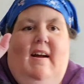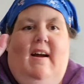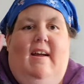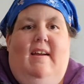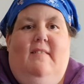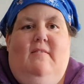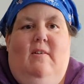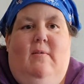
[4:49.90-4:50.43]

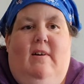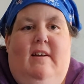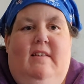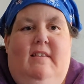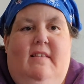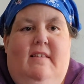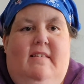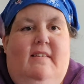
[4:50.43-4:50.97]
Hi
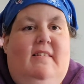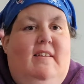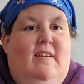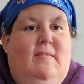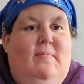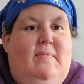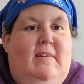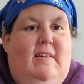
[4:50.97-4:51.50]
everyone. This is
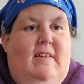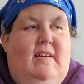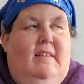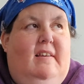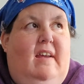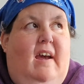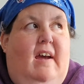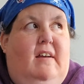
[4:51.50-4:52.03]
going to be
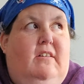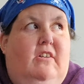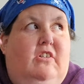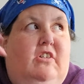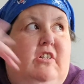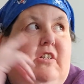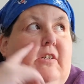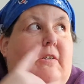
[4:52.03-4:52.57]

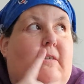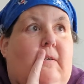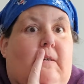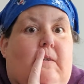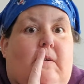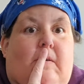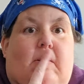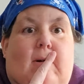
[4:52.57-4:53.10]
attached
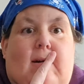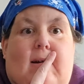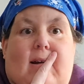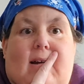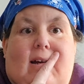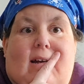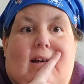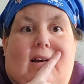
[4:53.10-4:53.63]
to
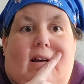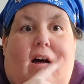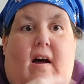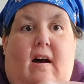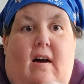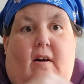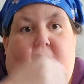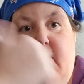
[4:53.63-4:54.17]

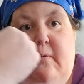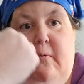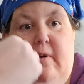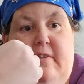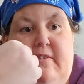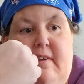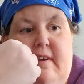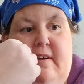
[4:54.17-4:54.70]
the
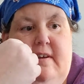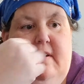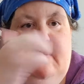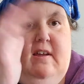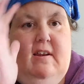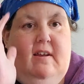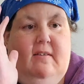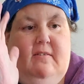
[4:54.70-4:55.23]
one,
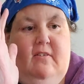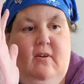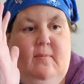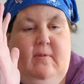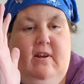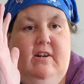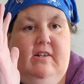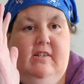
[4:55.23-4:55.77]
and so
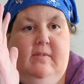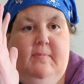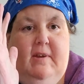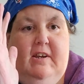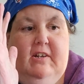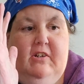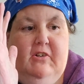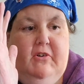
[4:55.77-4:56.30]
I'm going to just
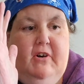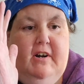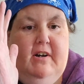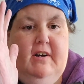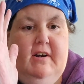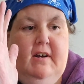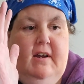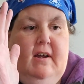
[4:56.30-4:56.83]
make it short.
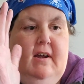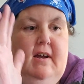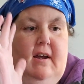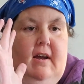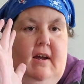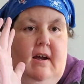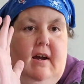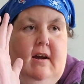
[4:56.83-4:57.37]

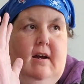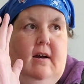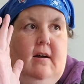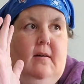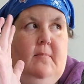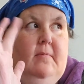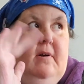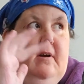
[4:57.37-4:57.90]

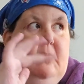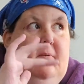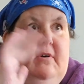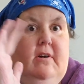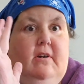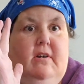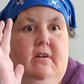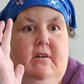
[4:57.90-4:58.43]
I
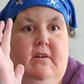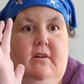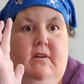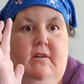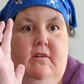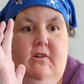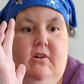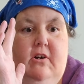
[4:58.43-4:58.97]
worked
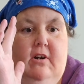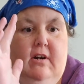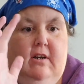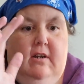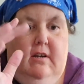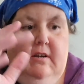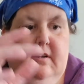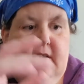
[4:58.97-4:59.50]

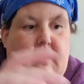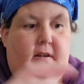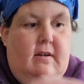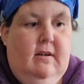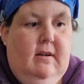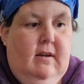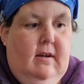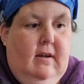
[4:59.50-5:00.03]
during
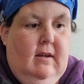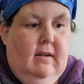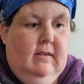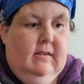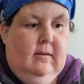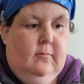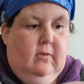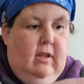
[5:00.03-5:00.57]

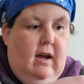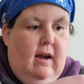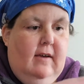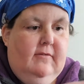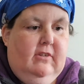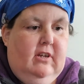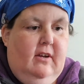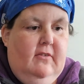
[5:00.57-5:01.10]
some
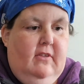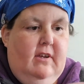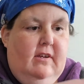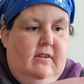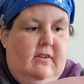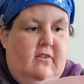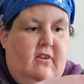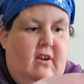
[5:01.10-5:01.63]
lives on
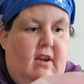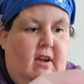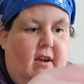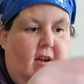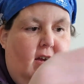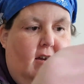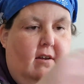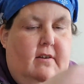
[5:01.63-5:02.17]
this,
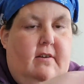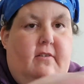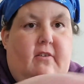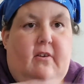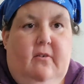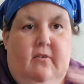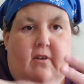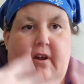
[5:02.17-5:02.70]
and
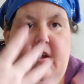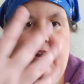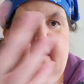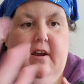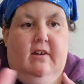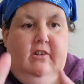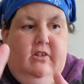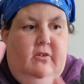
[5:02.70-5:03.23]
so
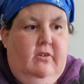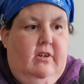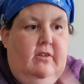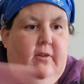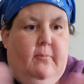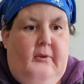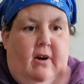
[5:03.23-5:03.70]
I showed you the